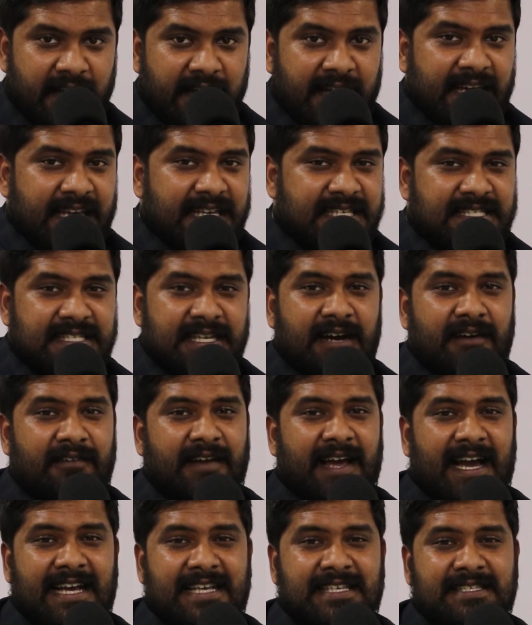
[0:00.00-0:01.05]
He served
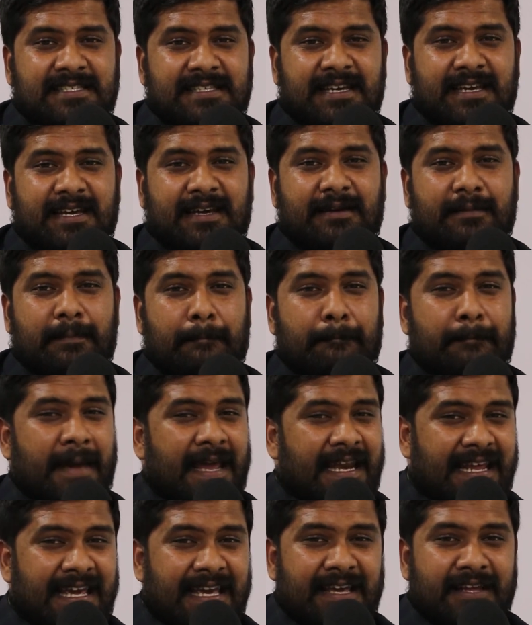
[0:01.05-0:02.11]
as
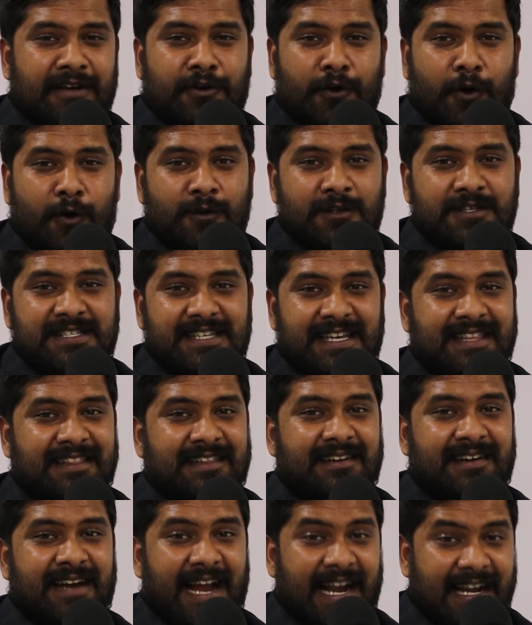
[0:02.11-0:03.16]
many roles in
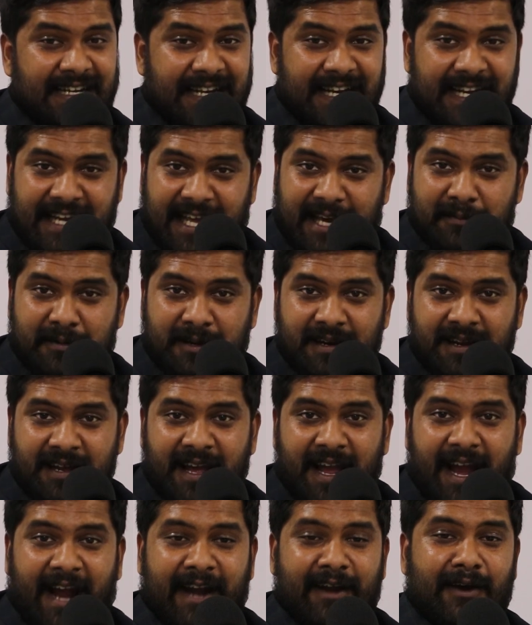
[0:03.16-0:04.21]
the LT table
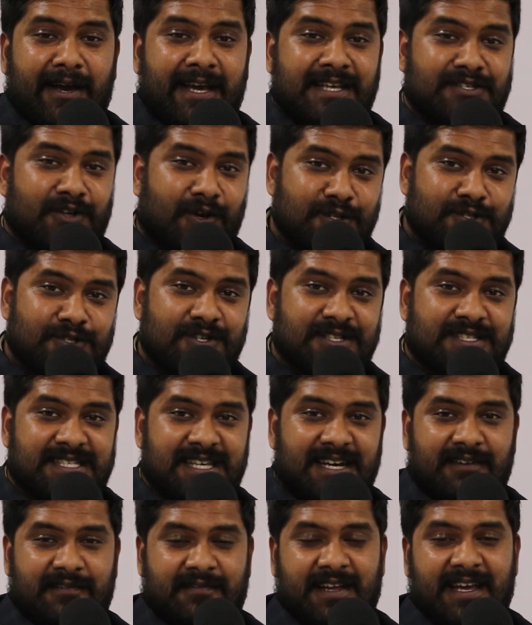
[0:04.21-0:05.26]
and has also
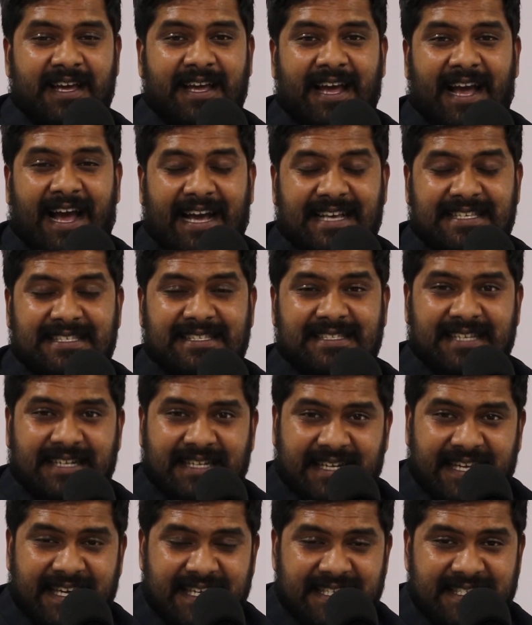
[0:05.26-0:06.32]
served as the
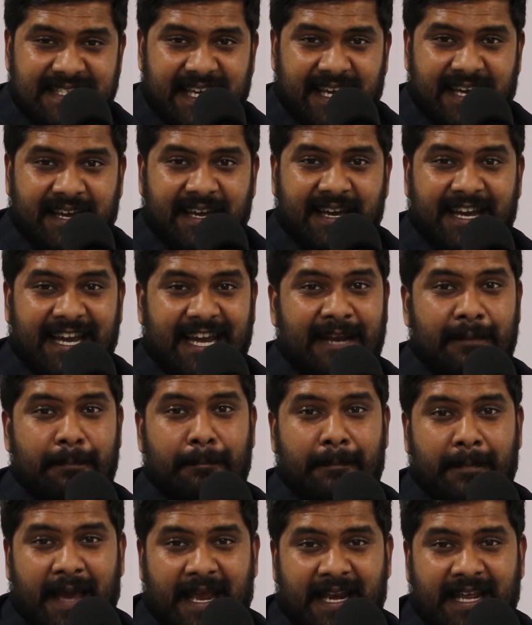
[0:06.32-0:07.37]
DC
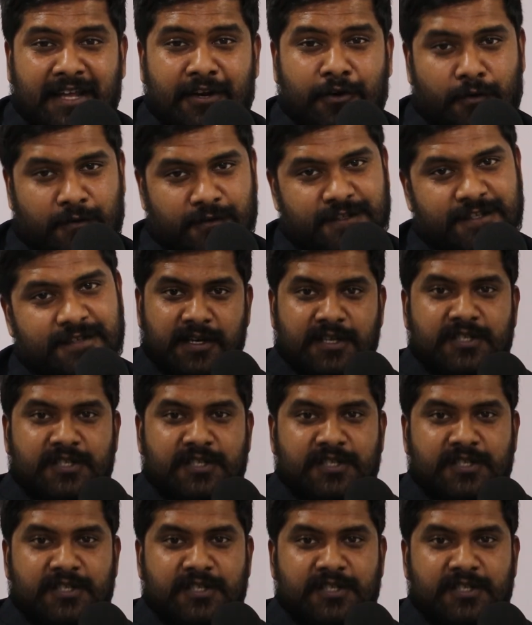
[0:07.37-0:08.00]
in many roles.